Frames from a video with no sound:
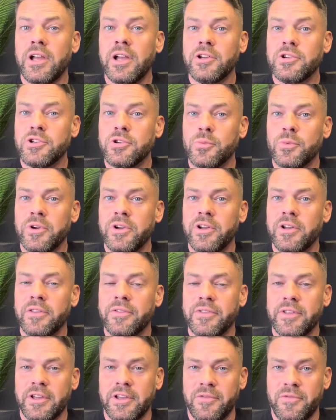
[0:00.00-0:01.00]
as you were.
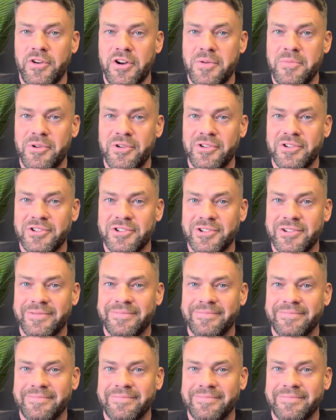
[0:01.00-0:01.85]
Thank you very much.